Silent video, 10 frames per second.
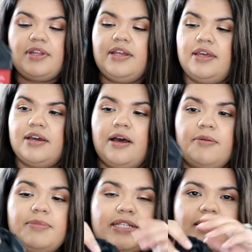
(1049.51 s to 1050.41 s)
They
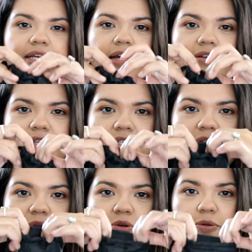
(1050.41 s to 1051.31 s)
come inside of
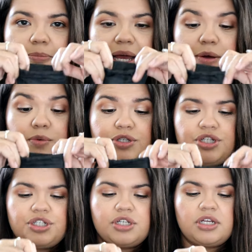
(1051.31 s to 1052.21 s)
this little
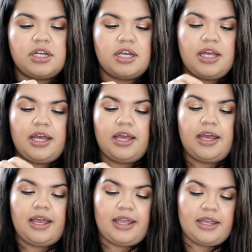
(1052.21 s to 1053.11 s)
pouch
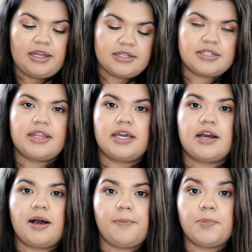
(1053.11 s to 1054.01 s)
and they
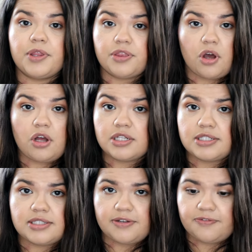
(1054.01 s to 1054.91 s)
come with all
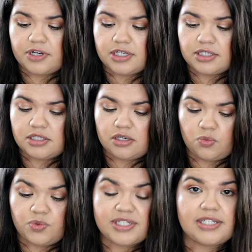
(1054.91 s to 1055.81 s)
different
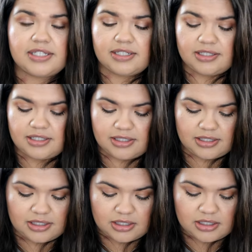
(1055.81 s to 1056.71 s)
resistance.